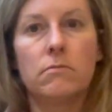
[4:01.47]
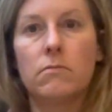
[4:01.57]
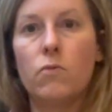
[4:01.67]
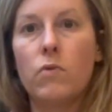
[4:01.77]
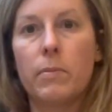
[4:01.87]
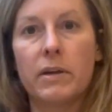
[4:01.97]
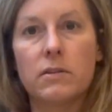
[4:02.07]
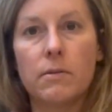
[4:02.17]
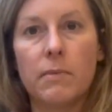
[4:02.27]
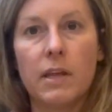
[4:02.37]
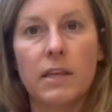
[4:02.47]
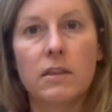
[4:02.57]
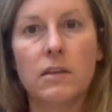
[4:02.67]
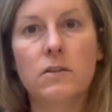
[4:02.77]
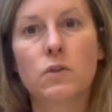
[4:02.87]
what about some of like
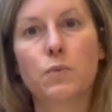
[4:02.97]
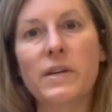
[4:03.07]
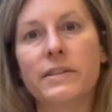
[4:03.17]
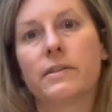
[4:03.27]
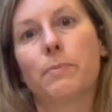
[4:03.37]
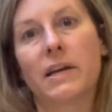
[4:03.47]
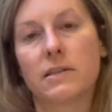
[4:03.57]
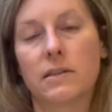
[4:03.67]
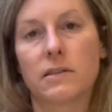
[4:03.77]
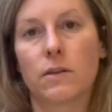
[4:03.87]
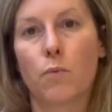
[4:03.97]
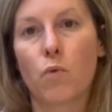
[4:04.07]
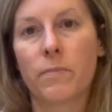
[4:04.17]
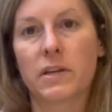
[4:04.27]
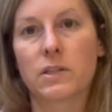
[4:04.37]
the sweet spices and the
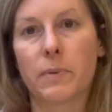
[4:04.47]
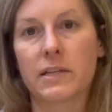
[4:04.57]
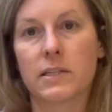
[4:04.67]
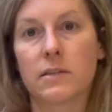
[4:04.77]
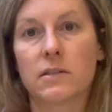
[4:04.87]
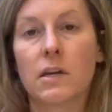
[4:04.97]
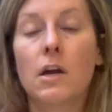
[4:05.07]
warming spices?